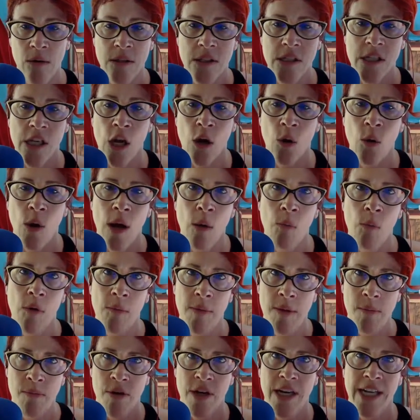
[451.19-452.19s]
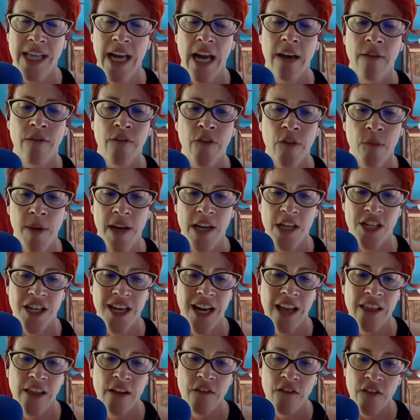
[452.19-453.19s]
So, and we'll be putting that information
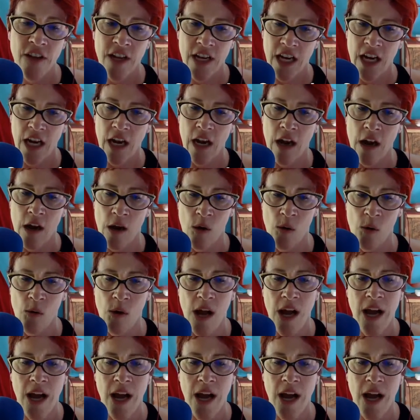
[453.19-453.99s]
on the video.